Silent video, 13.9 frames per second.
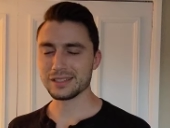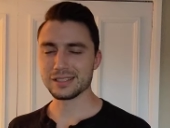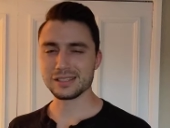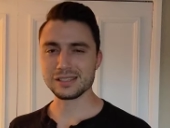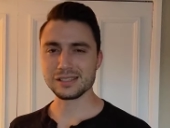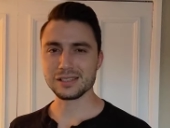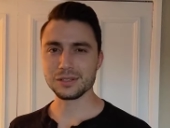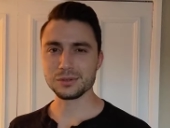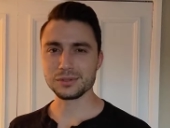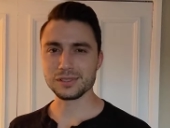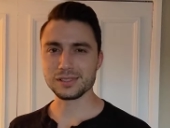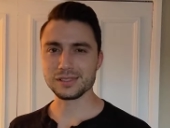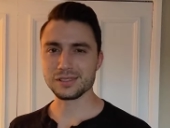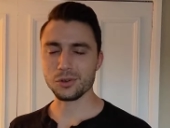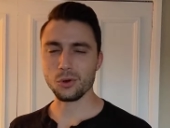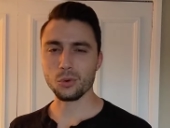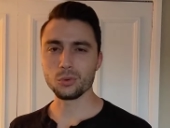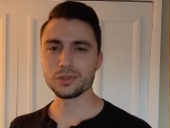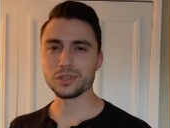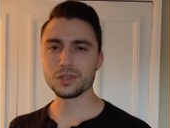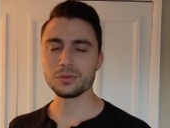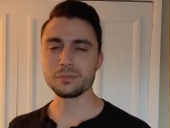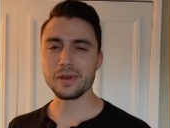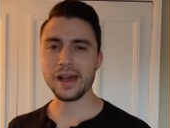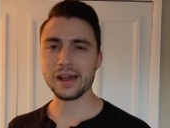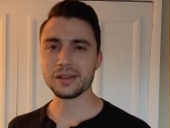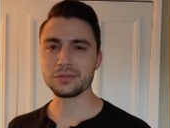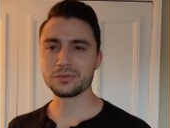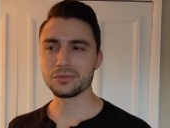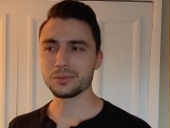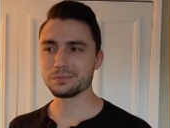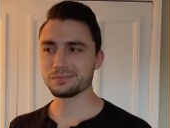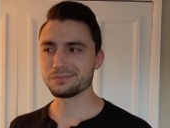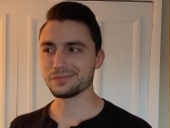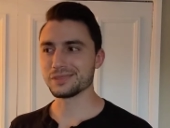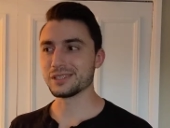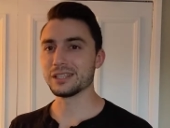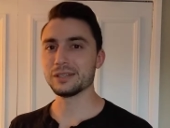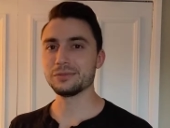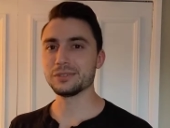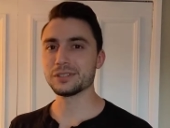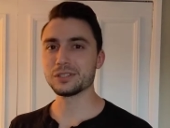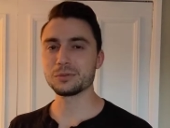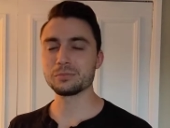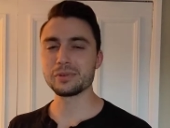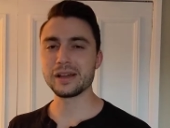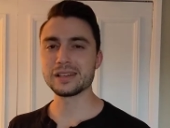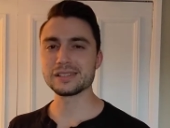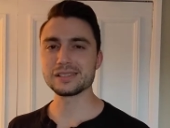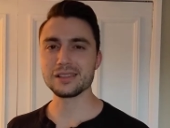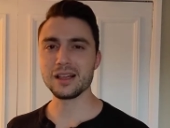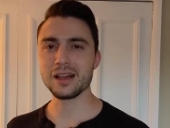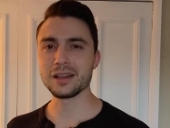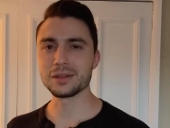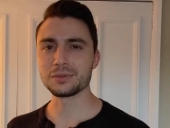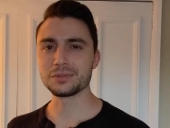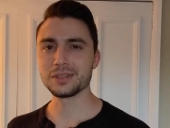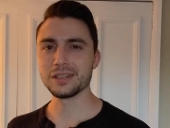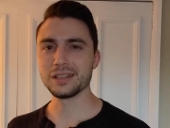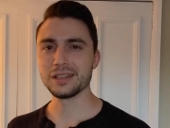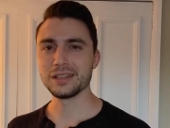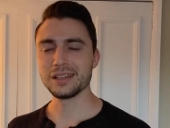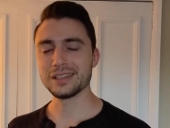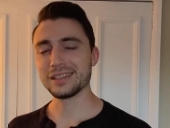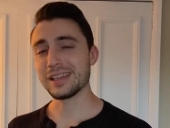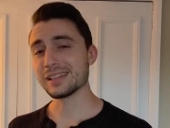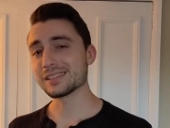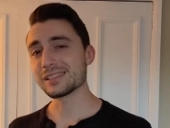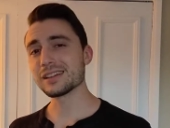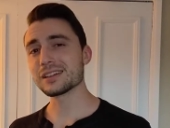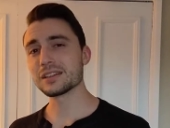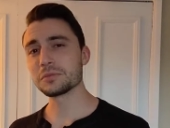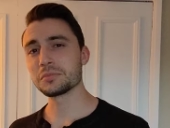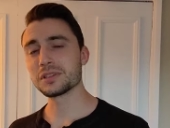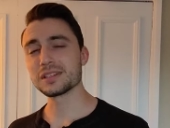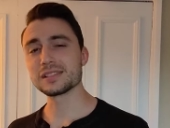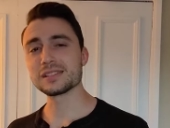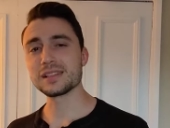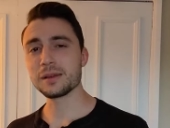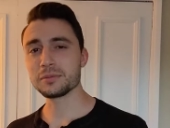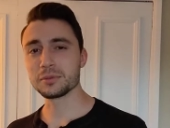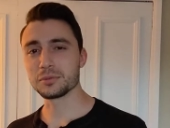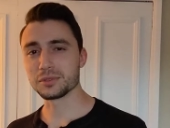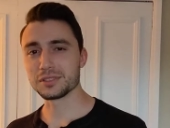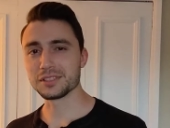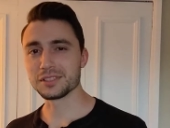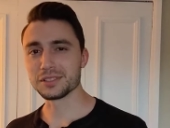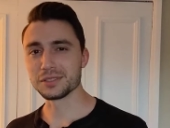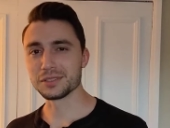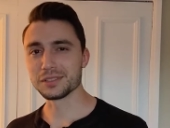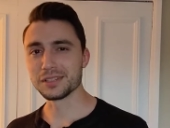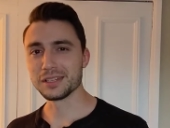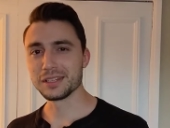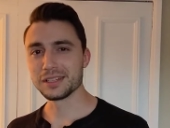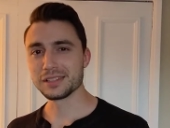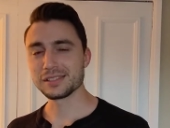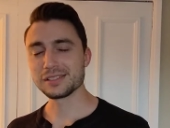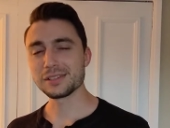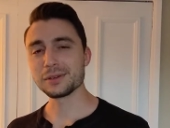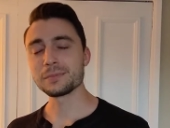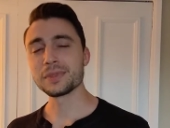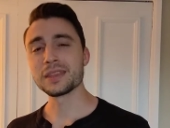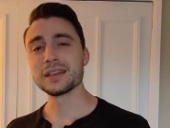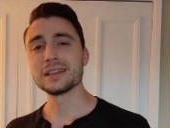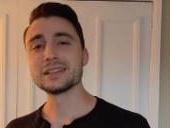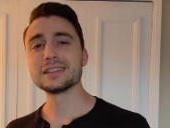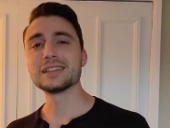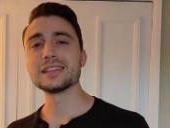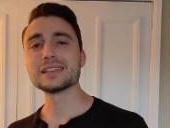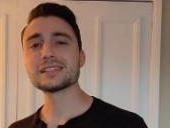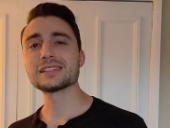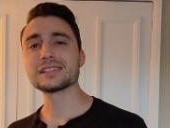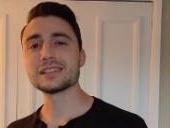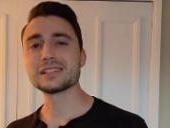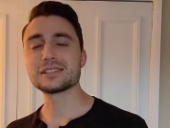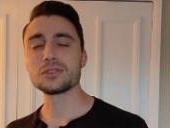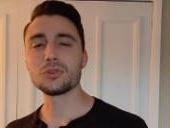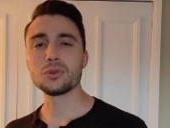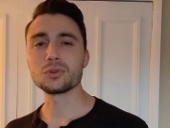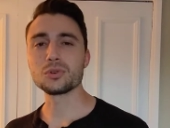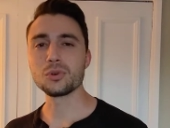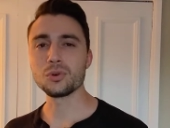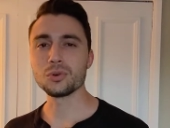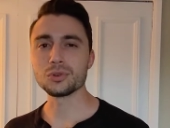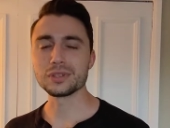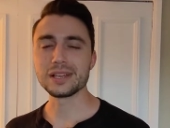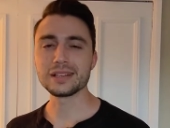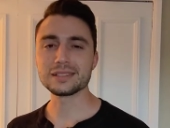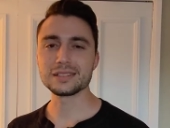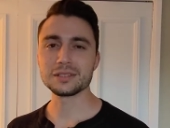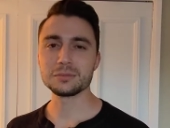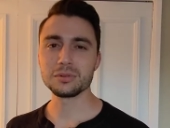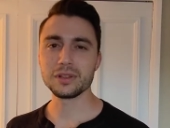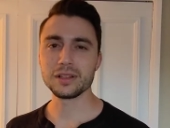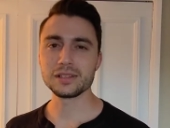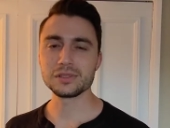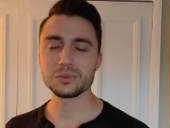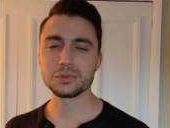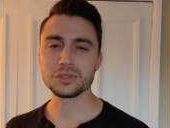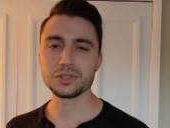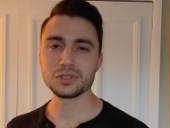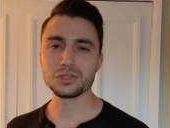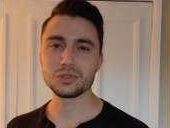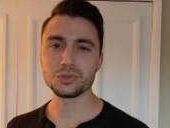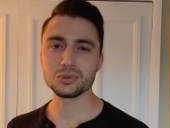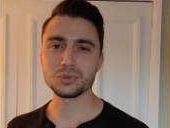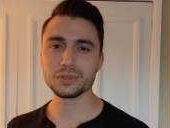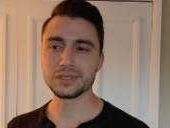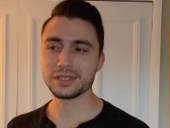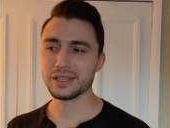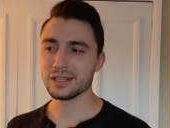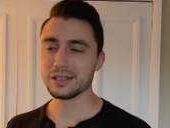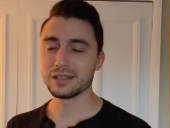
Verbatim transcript: an excuse is holding you back from living your best life. And that's not going to be acceptable to you. So, this is the whole goal get to a place where you can truly